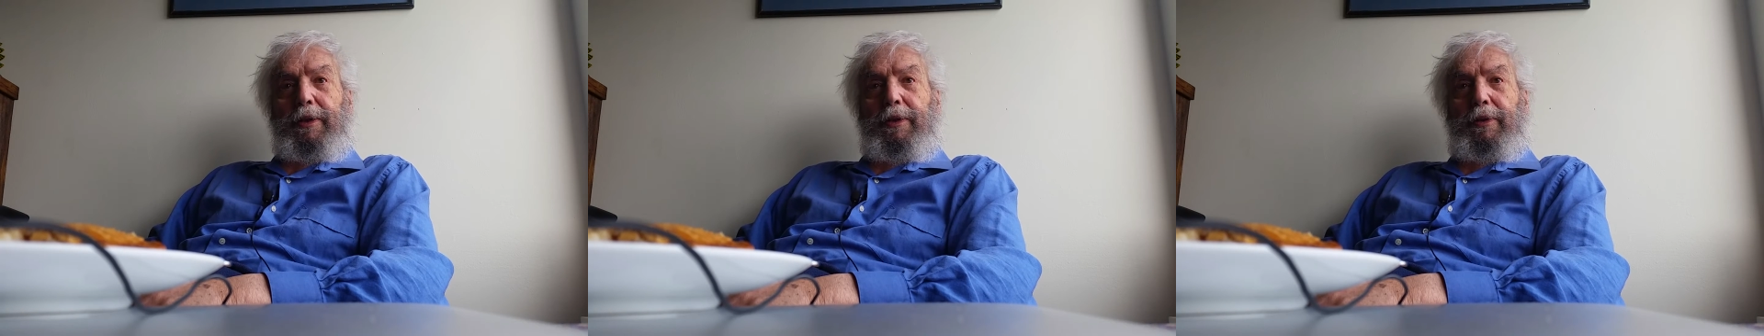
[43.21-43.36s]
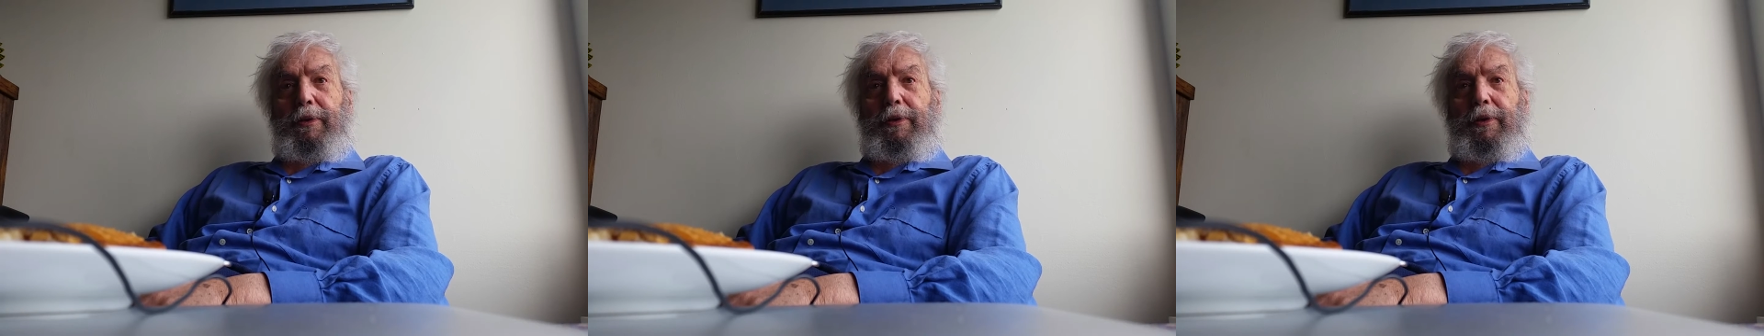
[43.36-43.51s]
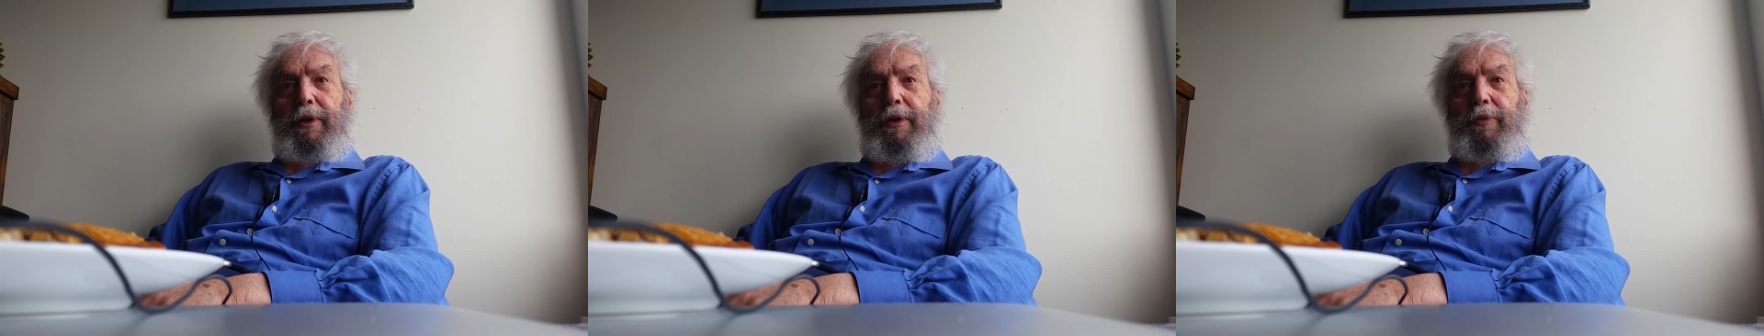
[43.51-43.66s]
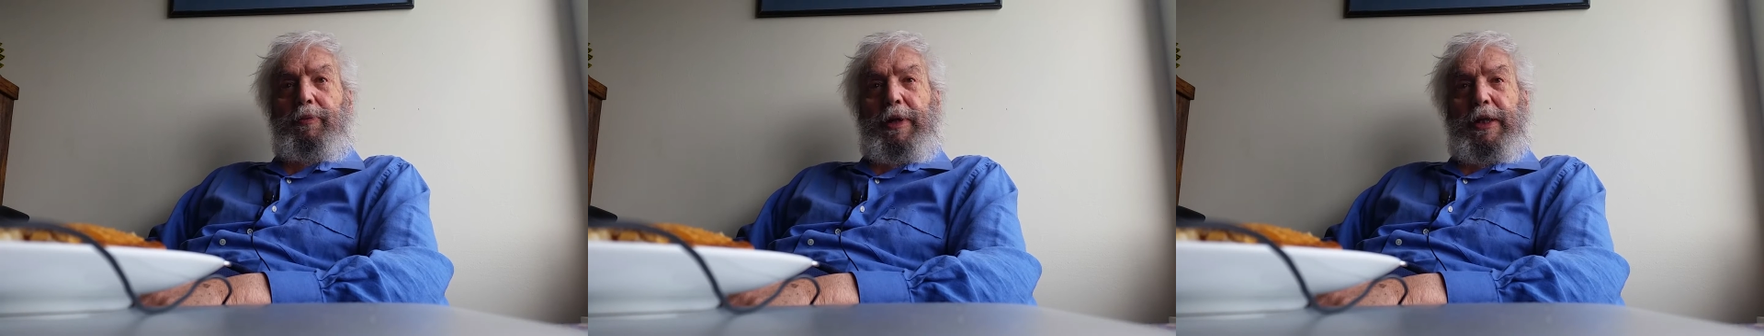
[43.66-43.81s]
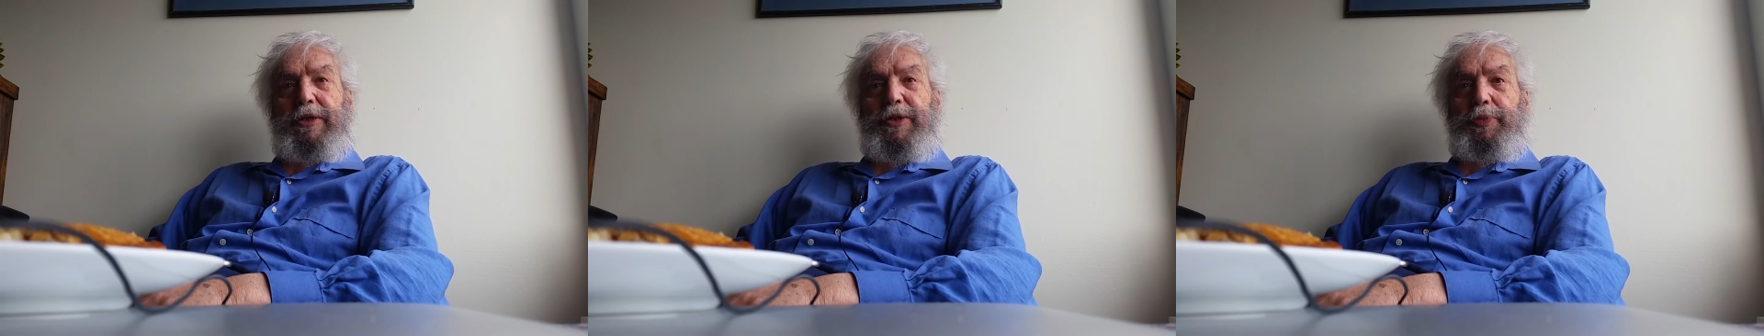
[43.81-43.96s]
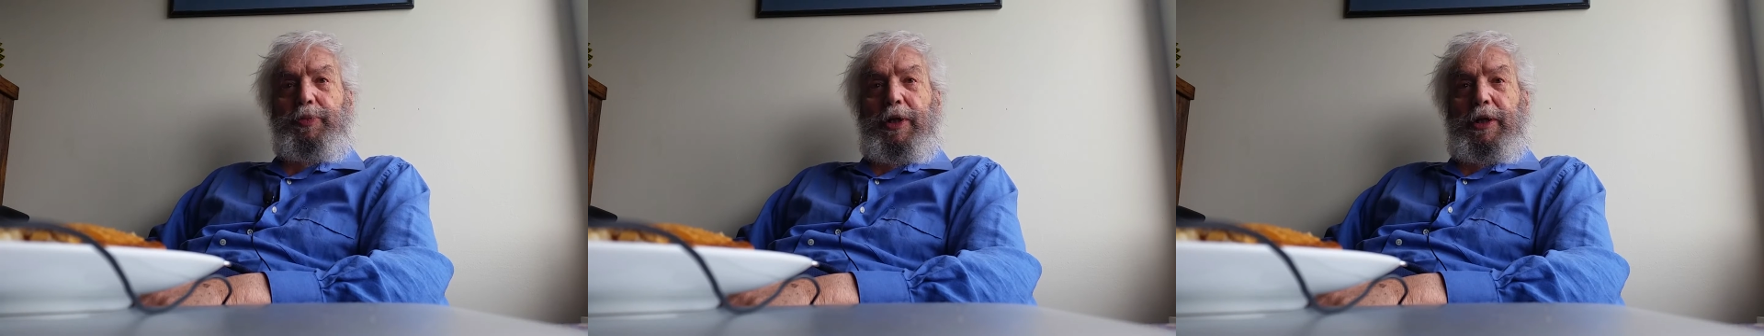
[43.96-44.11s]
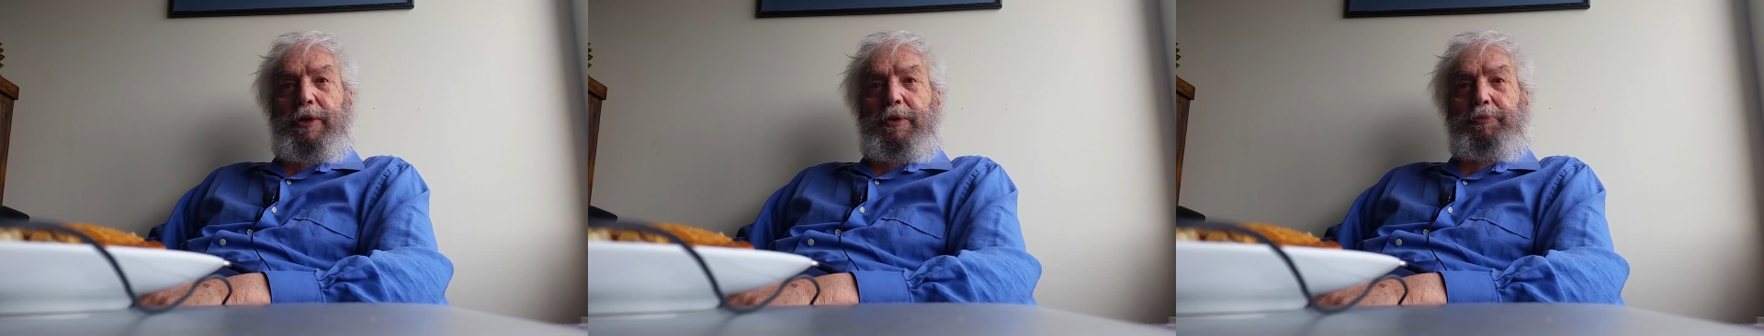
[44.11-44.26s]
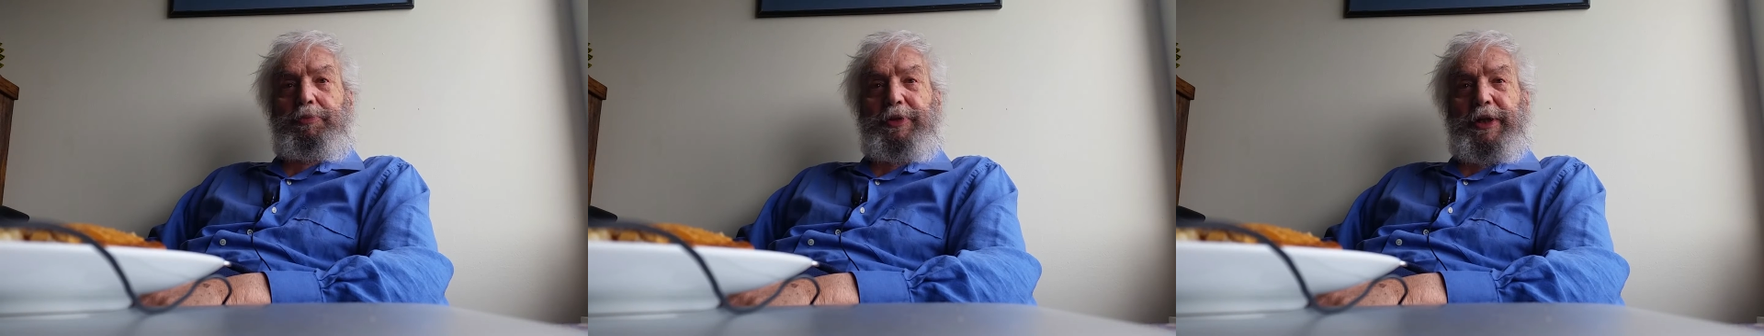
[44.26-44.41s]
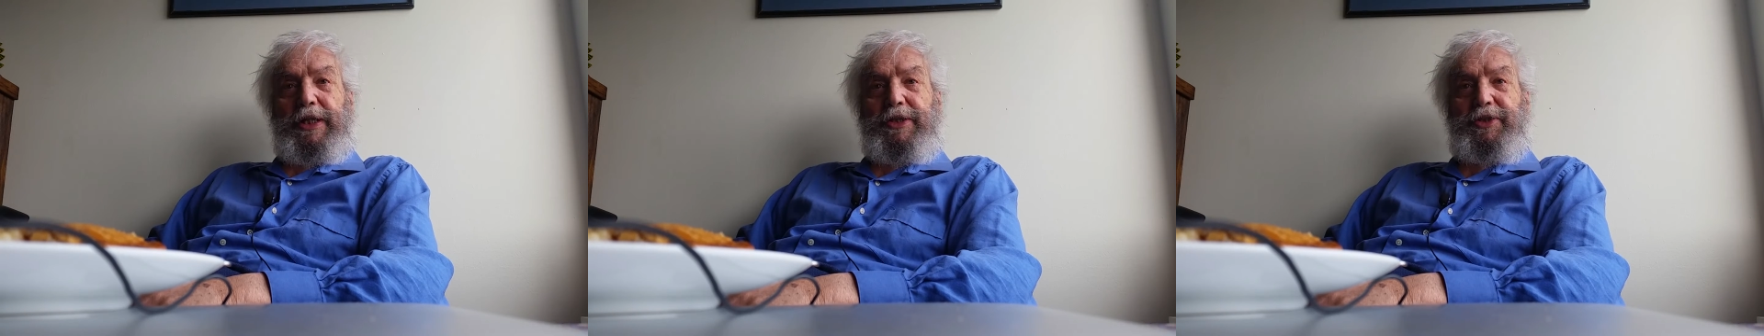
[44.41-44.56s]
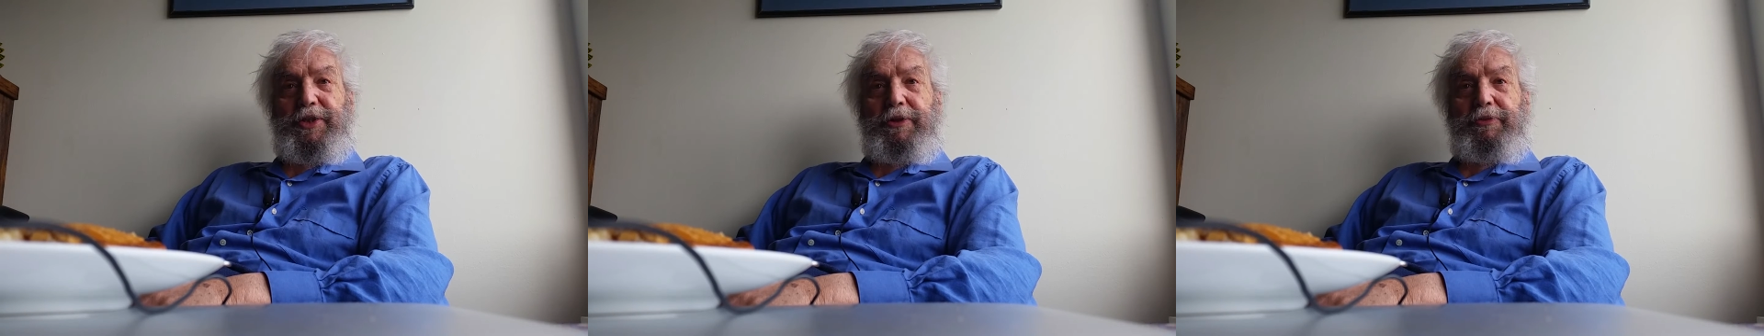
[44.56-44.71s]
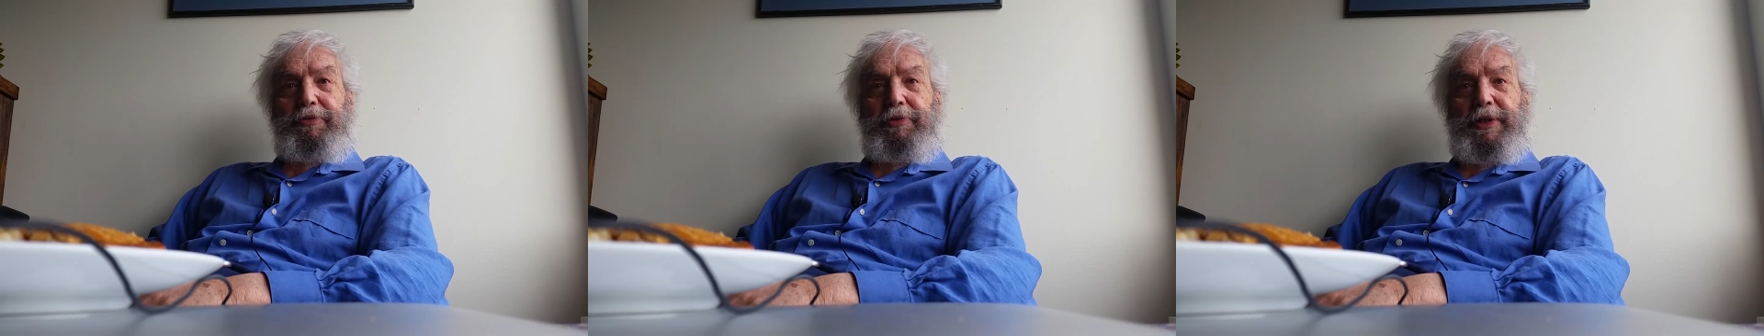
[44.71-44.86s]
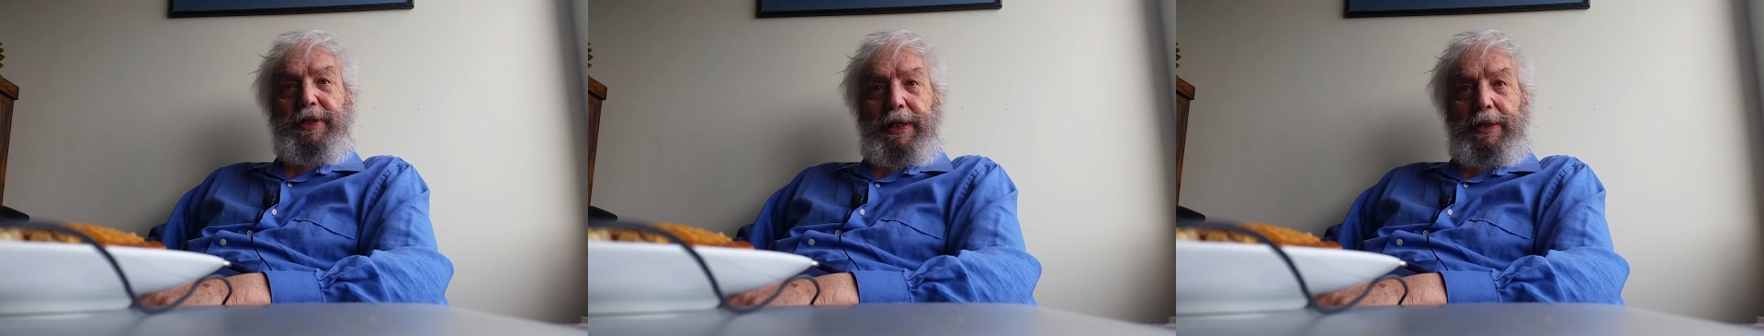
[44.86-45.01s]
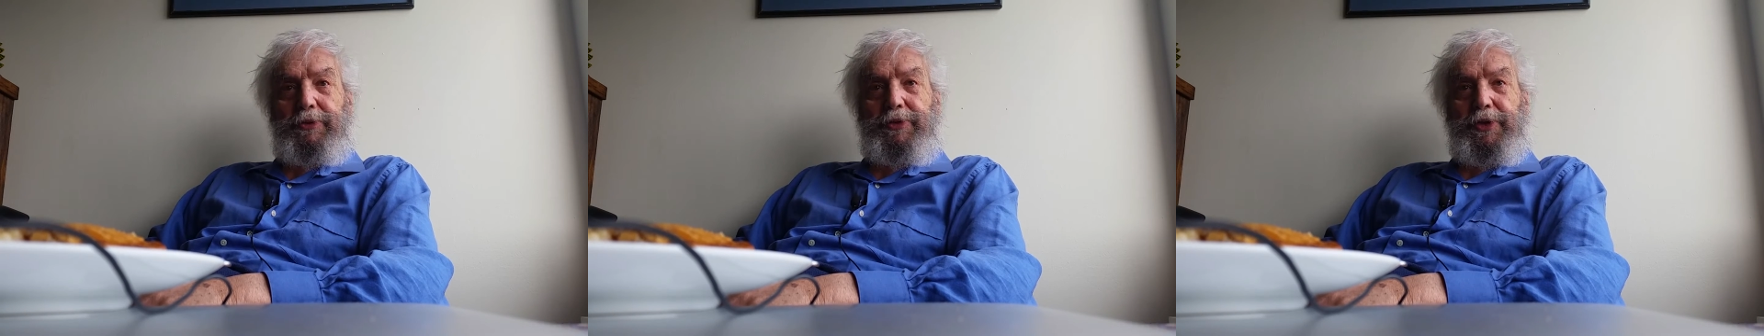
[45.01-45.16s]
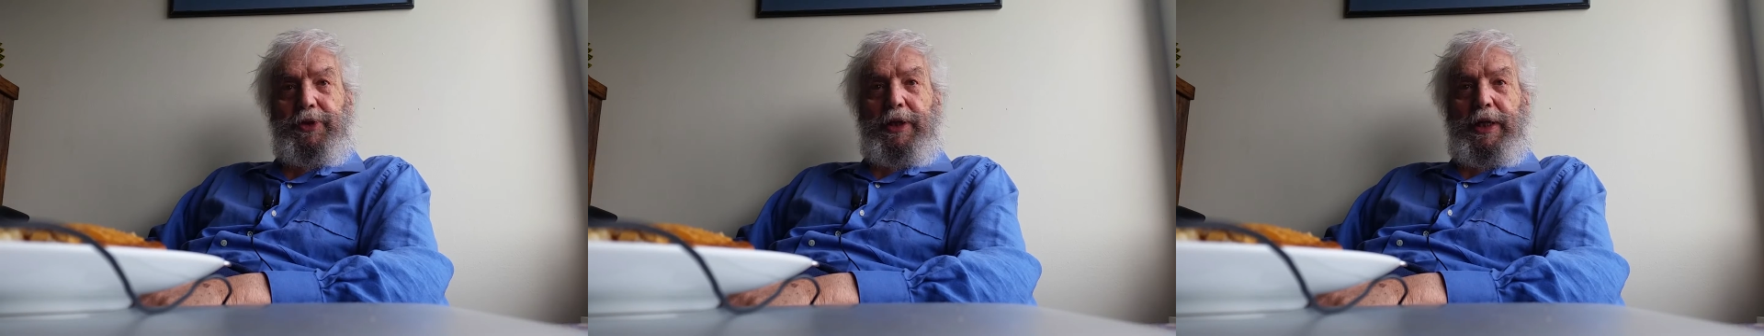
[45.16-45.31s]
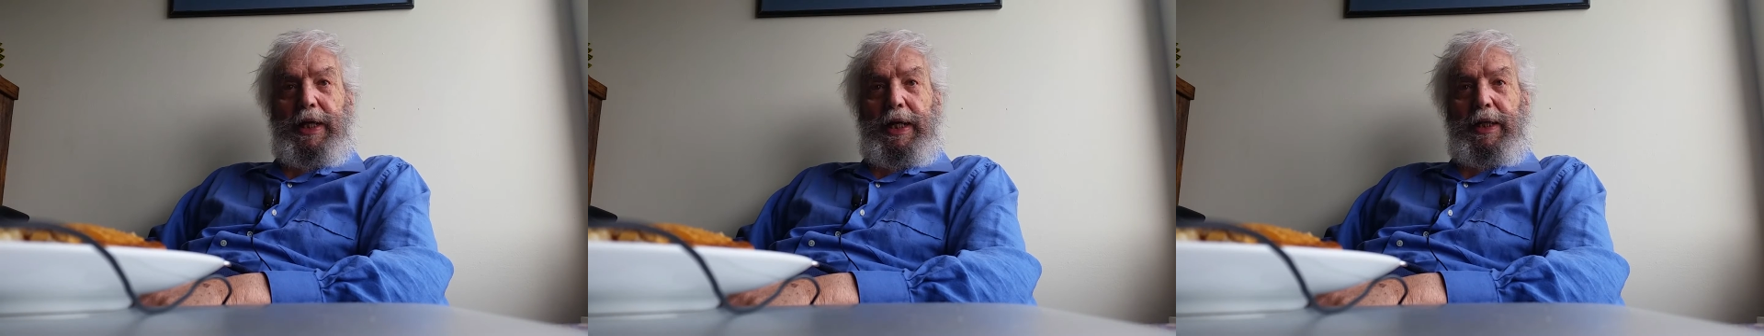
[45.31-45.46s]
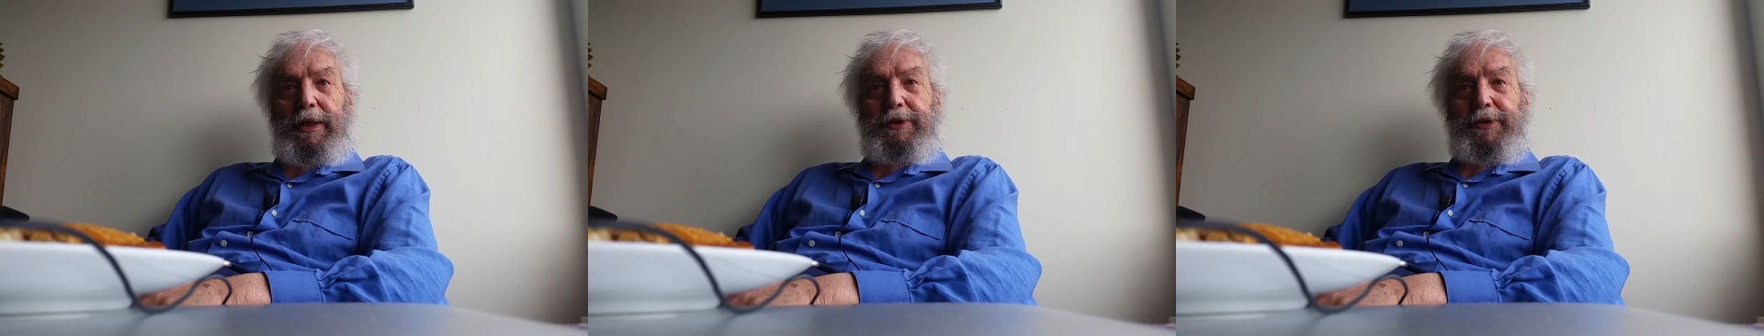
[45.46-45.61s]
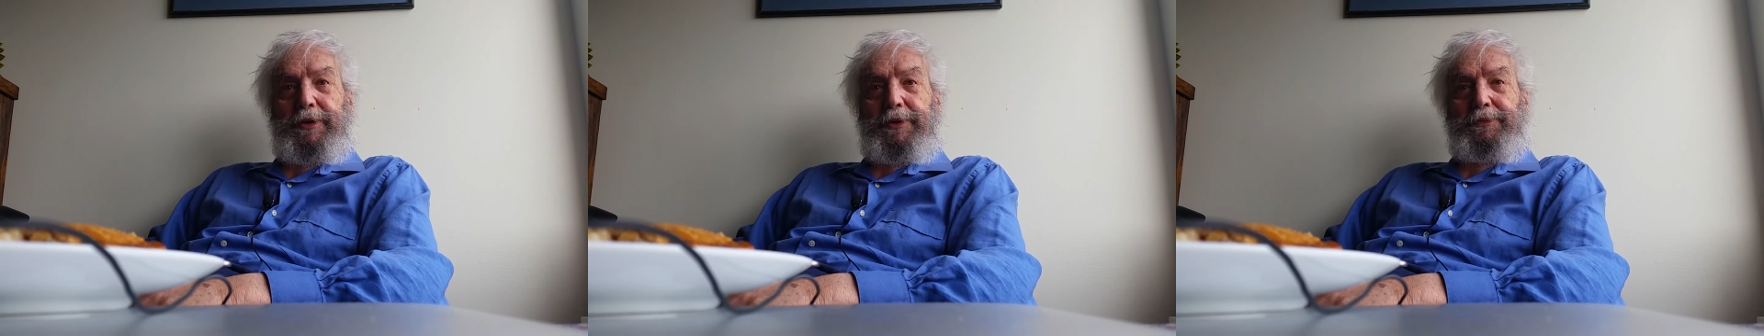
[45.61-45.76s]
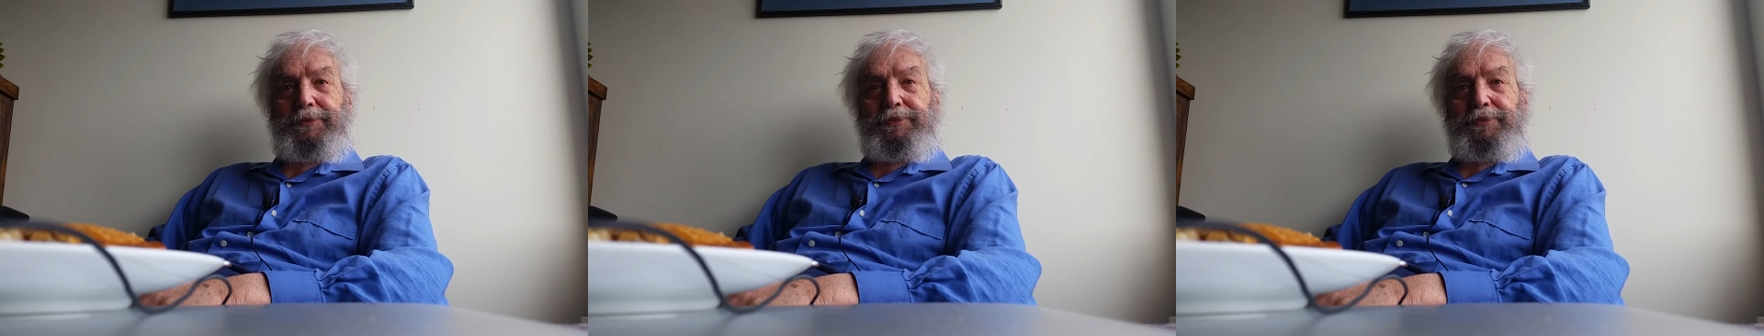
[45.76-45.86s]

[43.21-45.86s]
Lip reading: You look much more impressive without your hat.